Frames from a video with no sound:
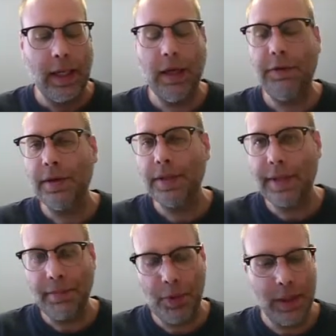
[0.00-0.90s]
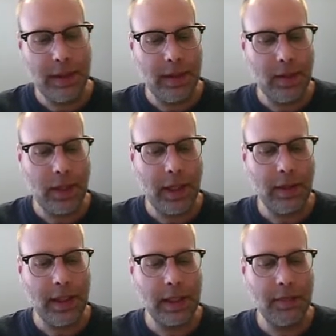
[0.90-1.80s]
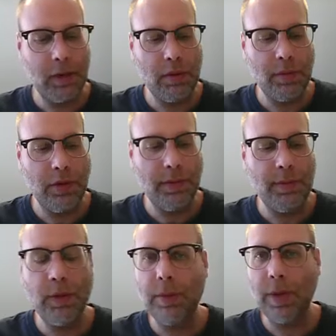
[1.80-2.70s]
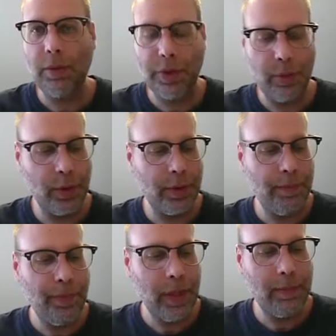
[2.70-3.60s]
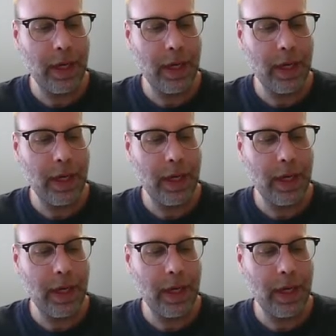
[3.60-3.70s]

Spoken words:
If for some reason a child has to be removed from the room,